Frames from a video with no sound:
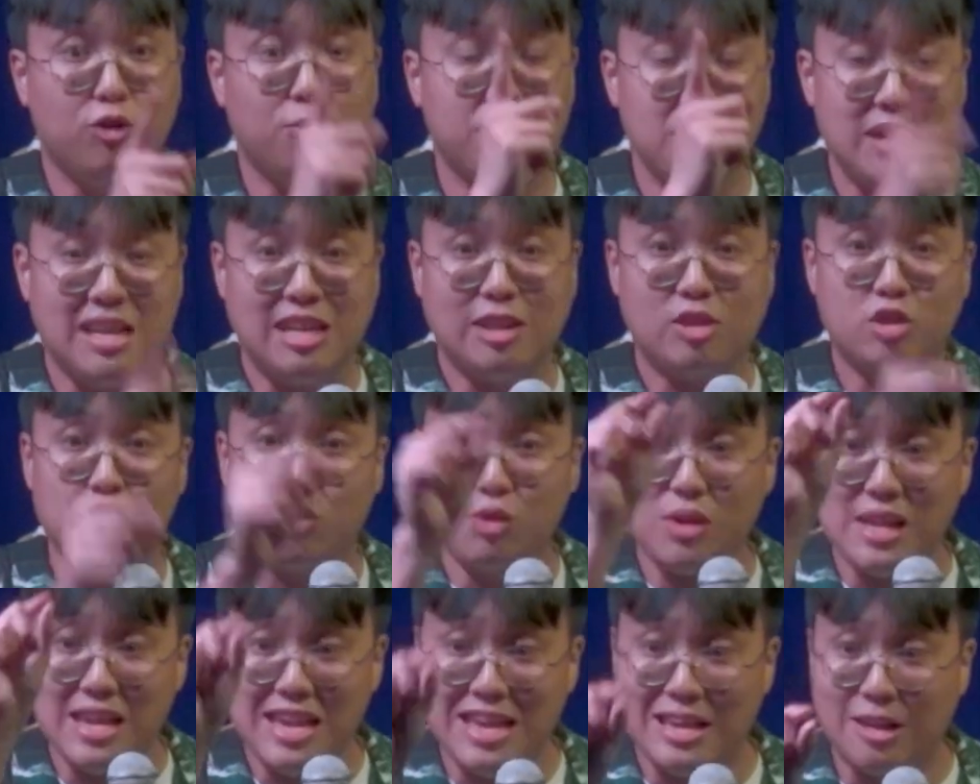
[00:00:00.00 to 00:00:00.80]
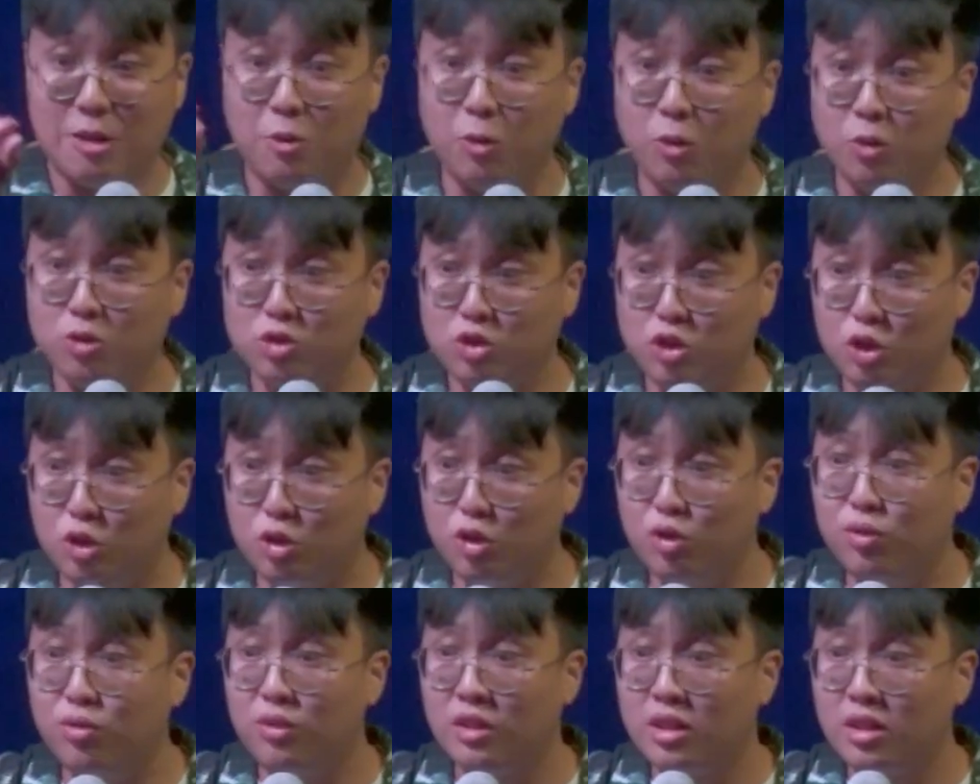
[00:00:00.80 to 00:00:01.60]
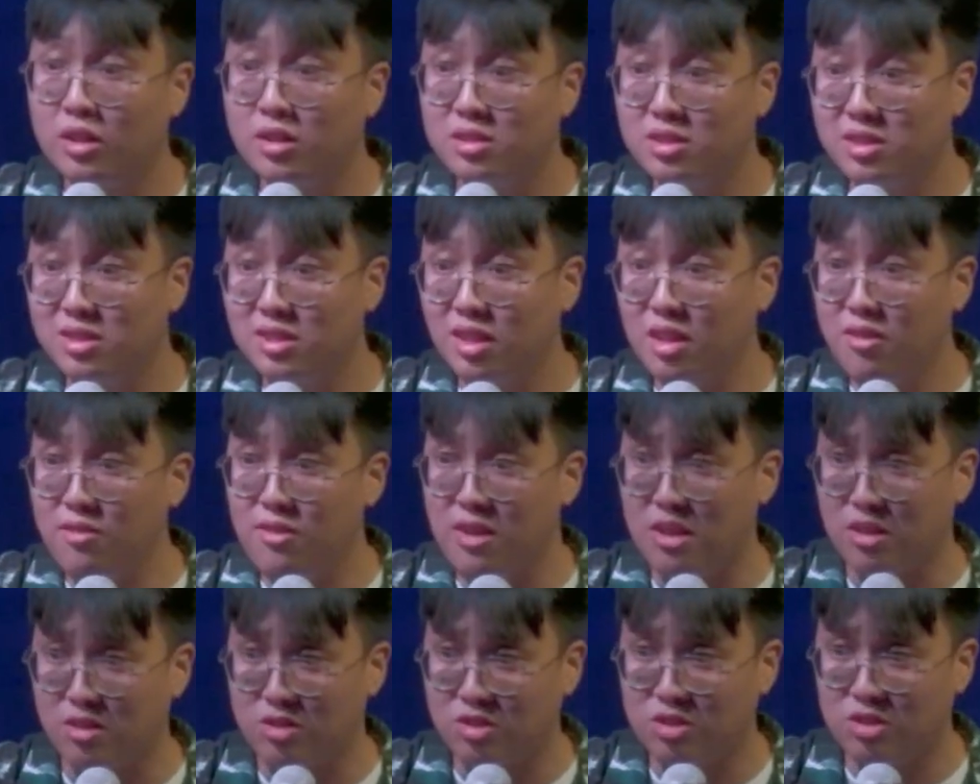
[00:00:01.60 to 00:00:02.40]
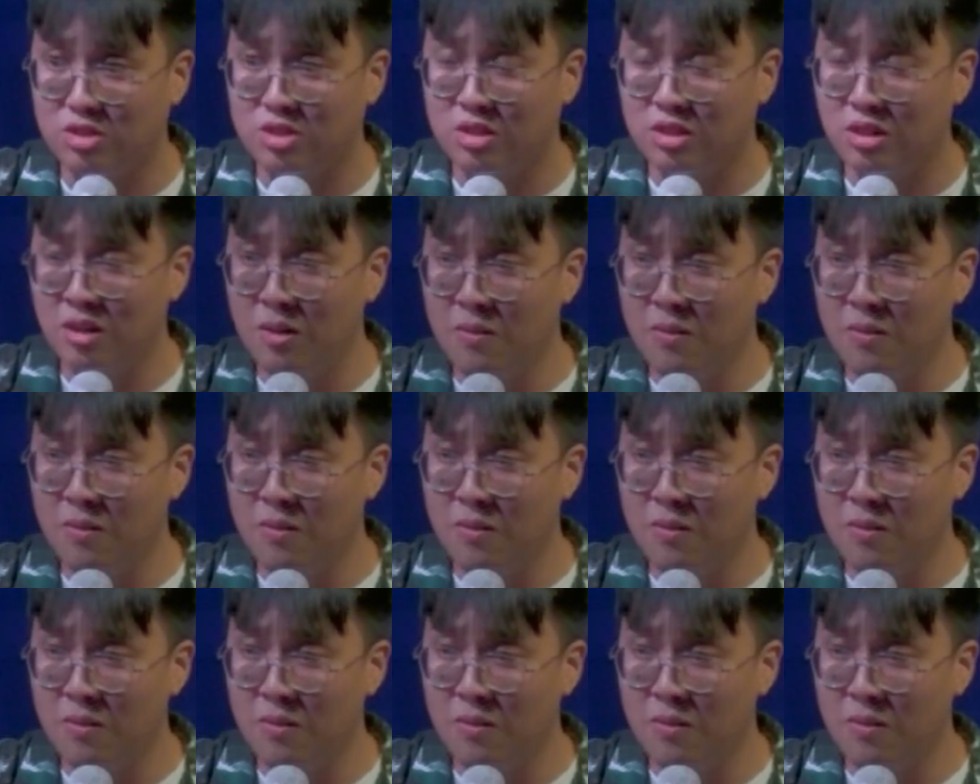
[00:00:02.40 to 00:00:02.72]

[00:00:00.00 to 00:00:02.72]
ministry equals youth service.